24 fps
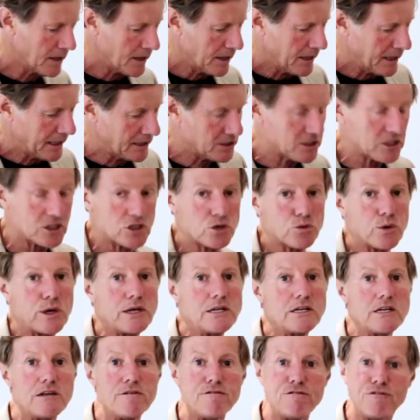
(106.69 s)
It's a
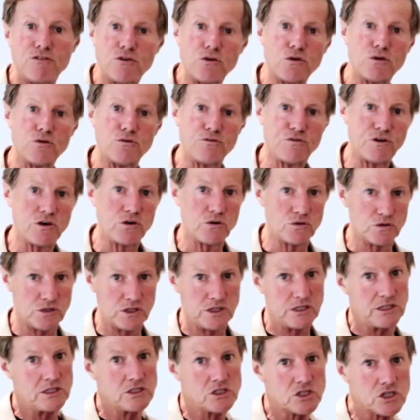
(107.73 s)
24 volt
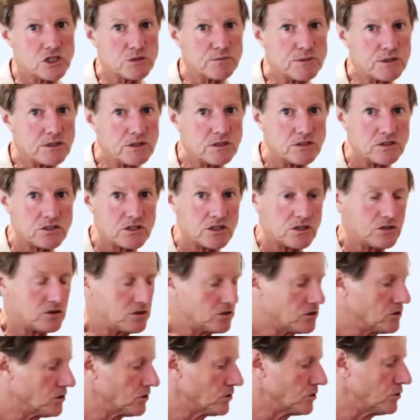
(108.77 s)
instrument, so
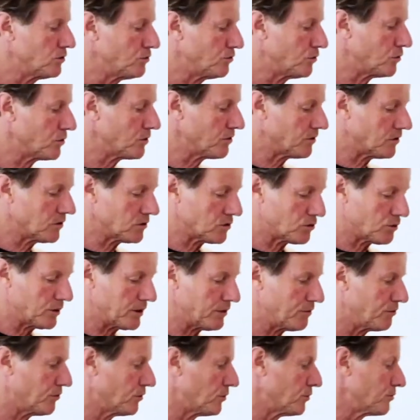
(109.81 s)
it's not 240 volt,
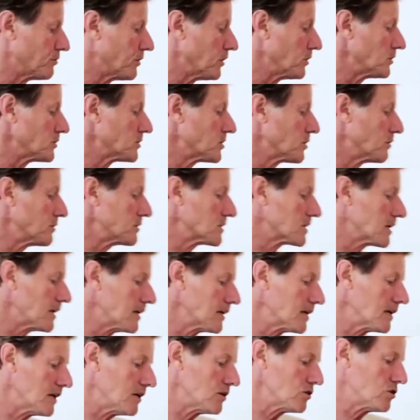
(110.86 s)
24 volt, so it's going
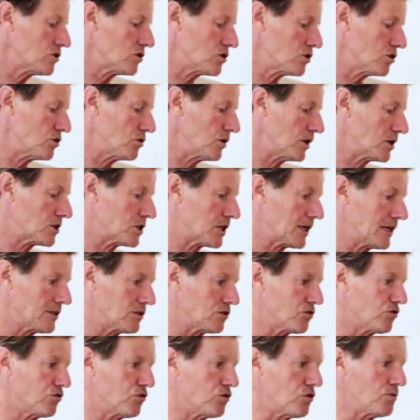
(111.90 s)
to go through a
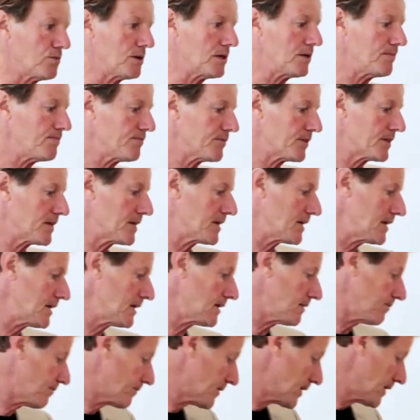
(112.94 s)
transformer
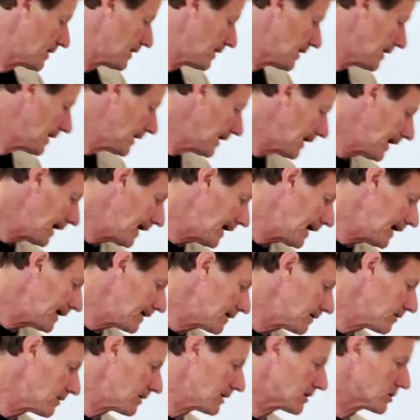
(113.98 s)
here,
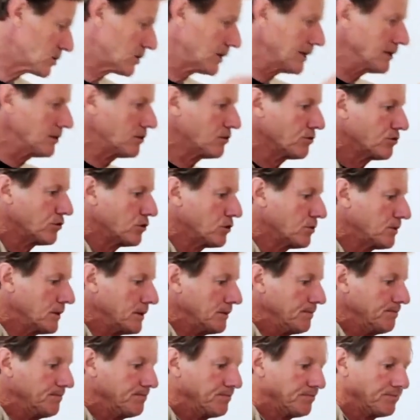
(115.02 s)
and the
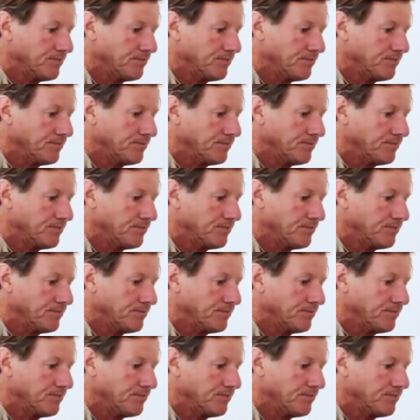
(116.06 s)
transformer